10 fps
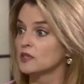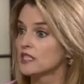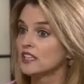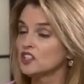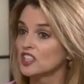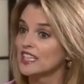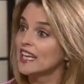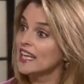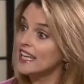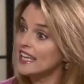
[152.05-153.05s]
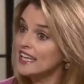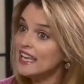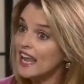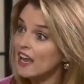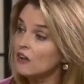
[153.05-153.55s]
you essentially
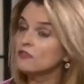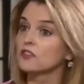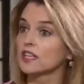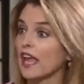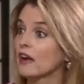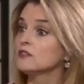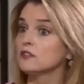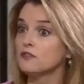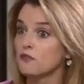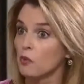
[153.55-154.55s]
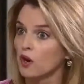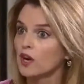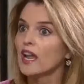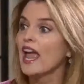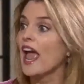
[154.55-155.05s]
inhale for a count of
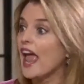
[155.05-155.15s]
4,